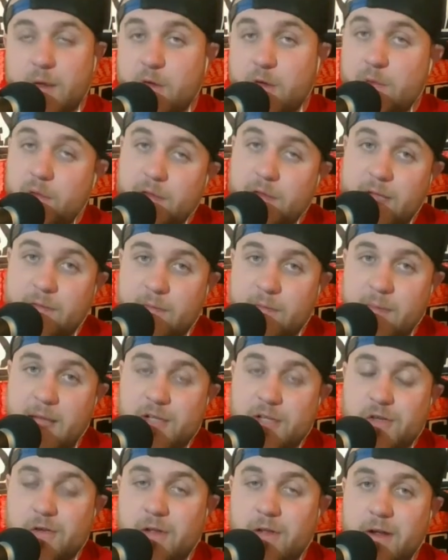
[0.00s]
They're supposed to have a
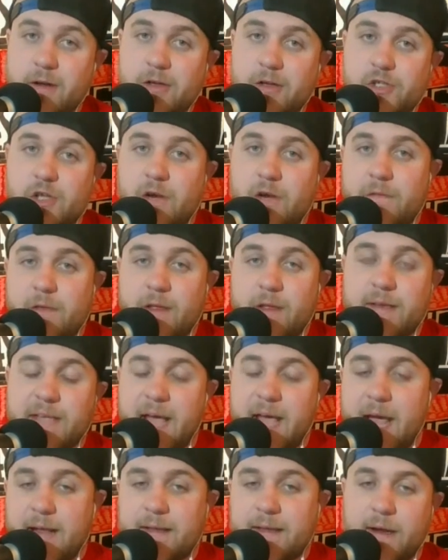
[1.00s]
match earlier in the show for the
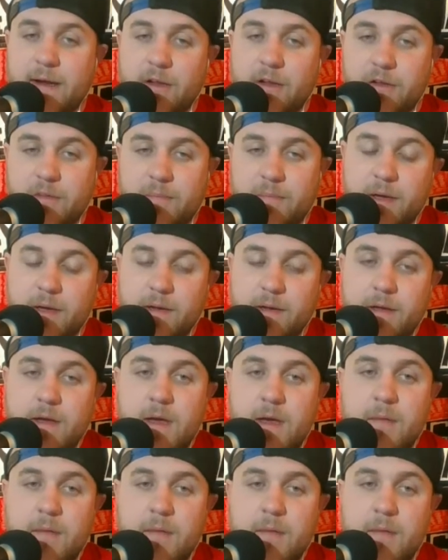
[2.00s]
tag titles, but